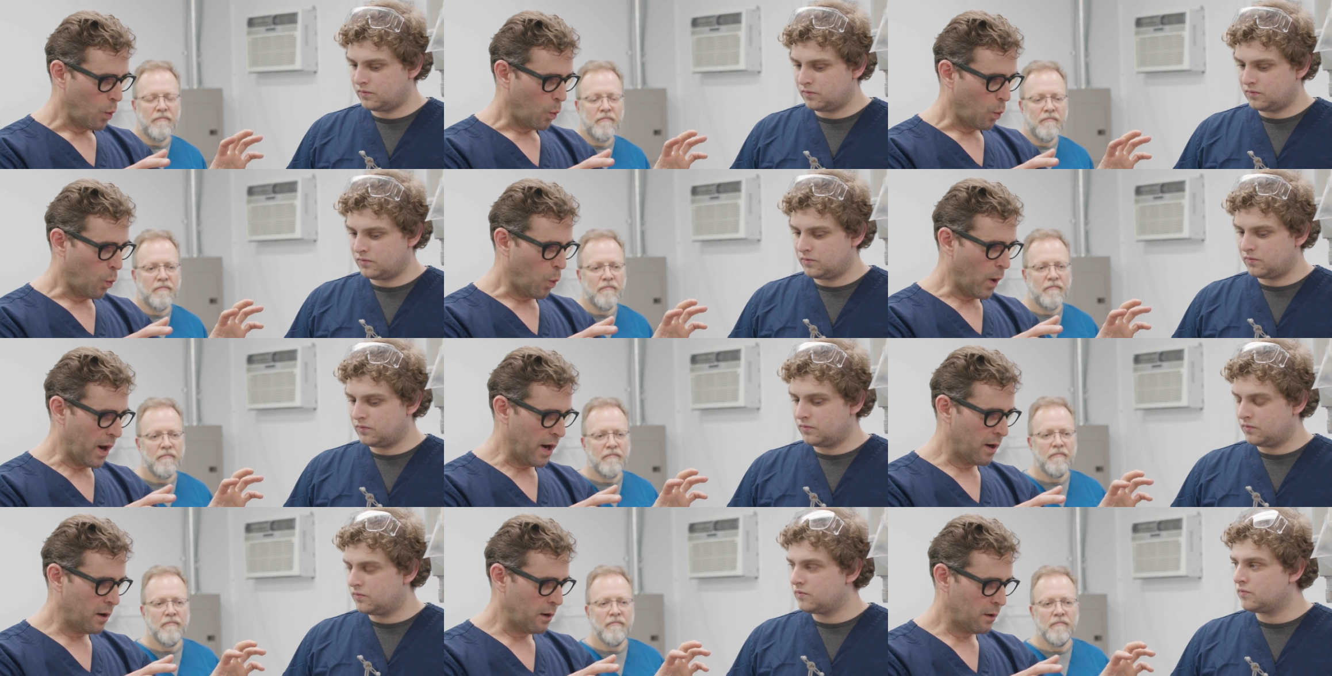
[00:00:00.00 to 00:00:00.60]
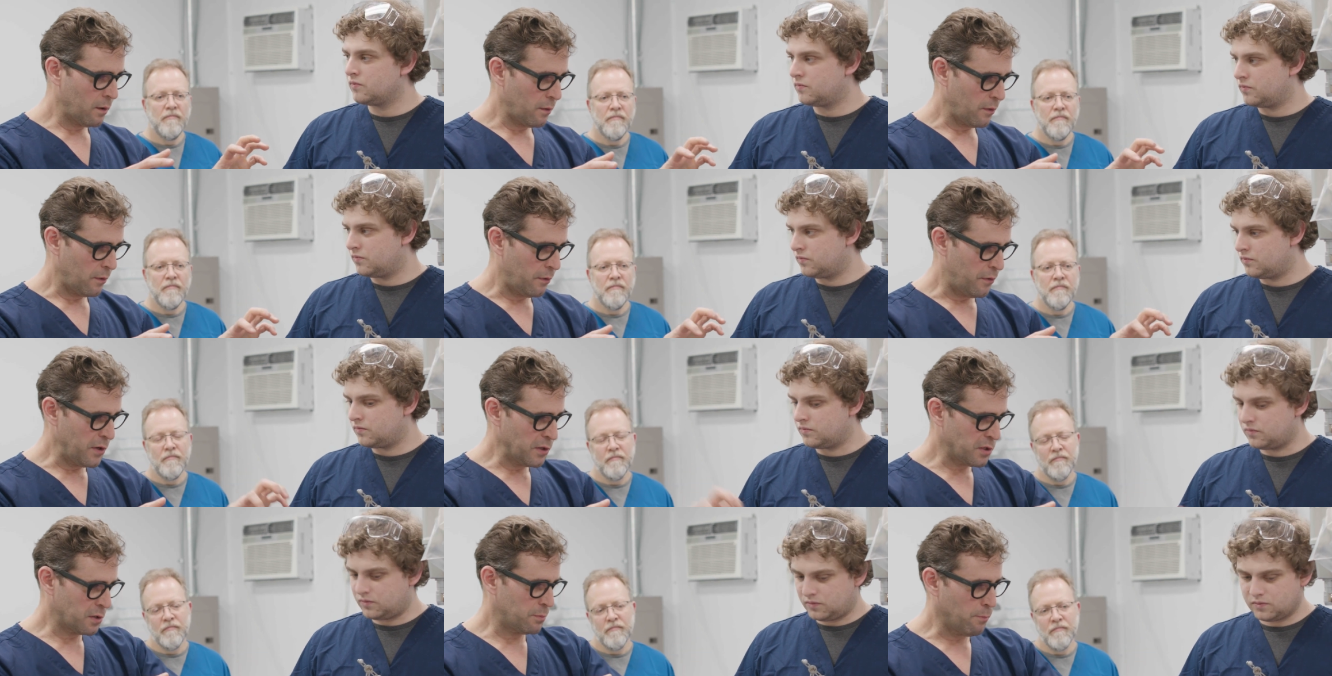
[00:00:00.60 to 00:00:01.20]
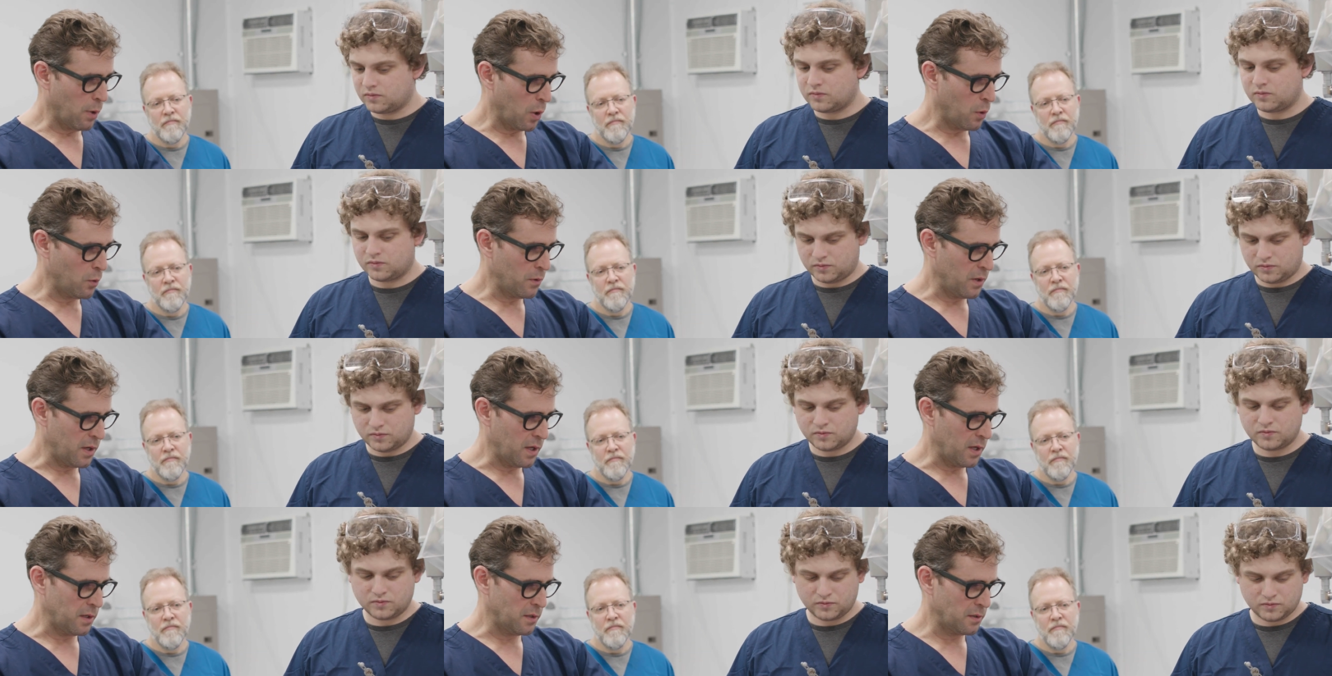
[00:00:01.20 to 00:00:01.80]
Speaker 1: where this bone
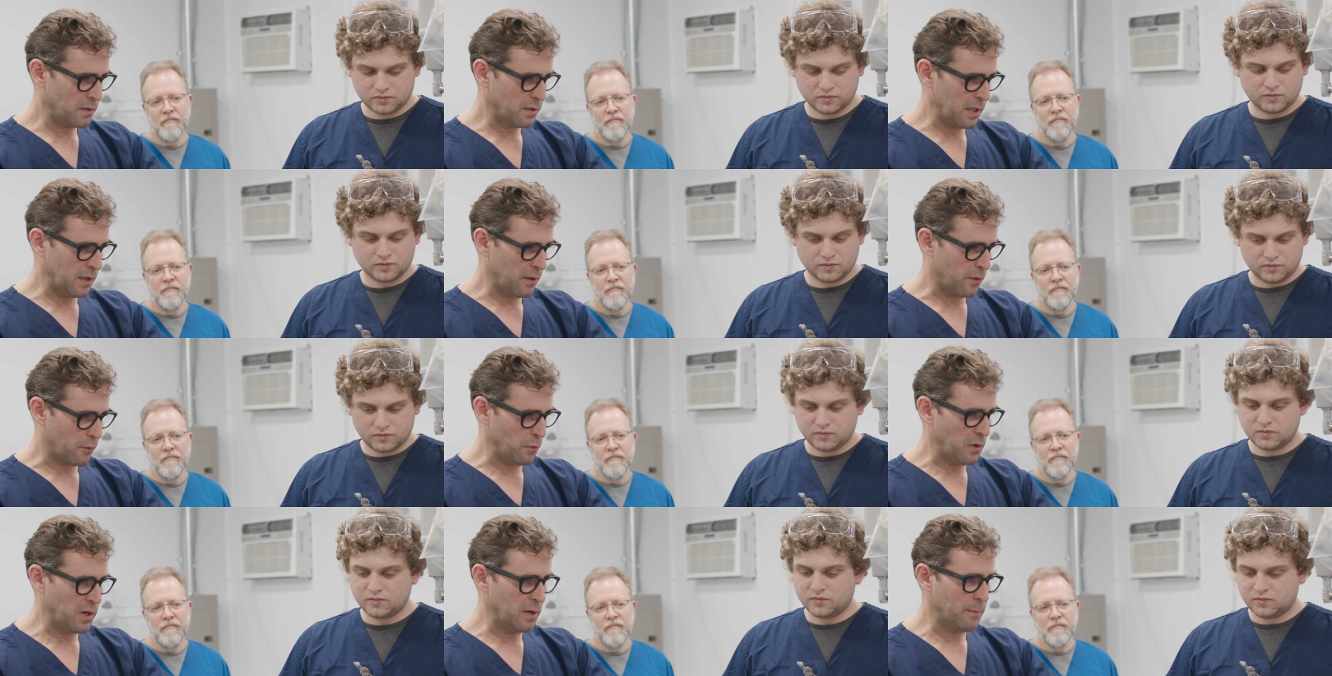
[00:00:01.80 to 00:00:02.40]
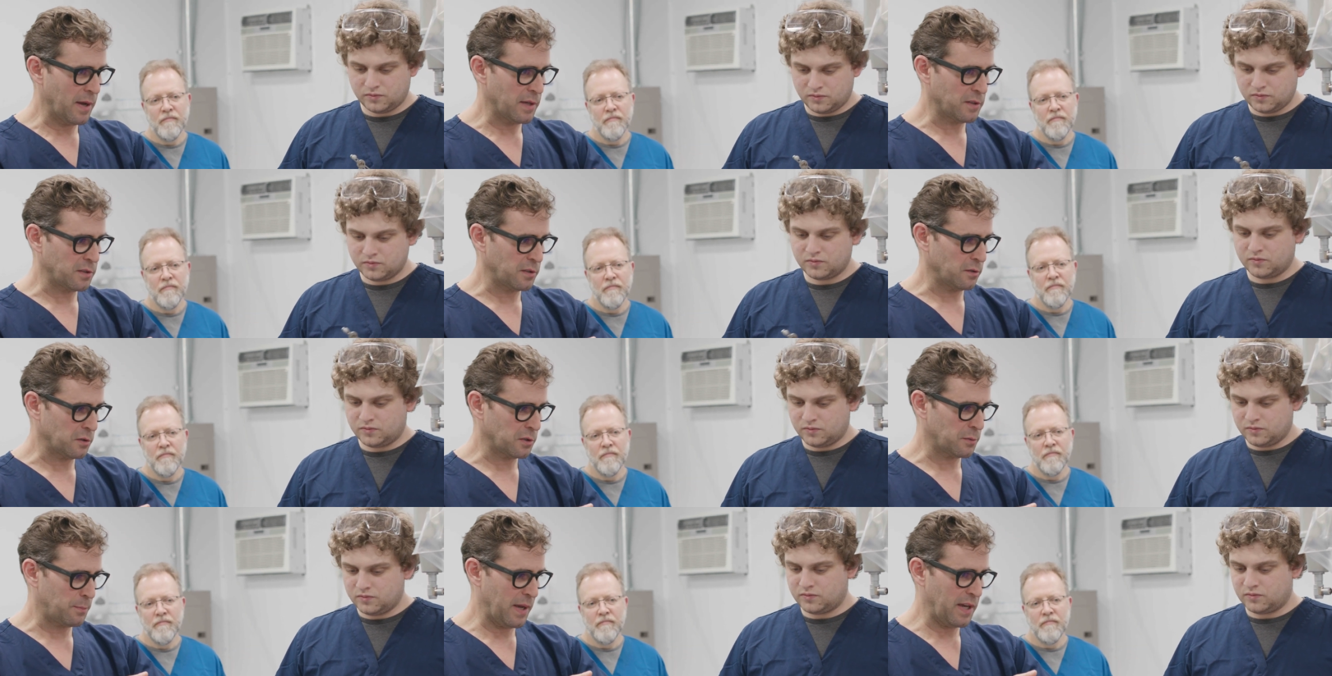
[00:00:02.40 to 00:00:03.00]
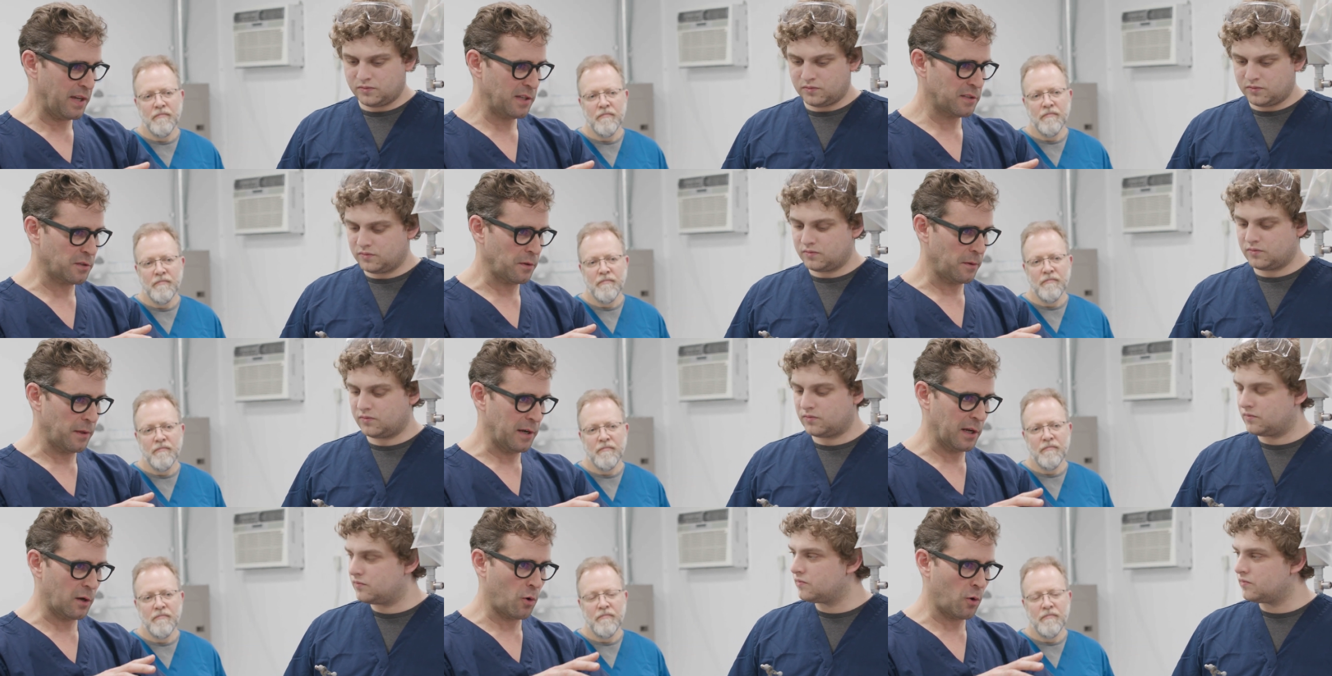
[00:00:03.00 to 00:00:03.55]
is in three-dimensional space so that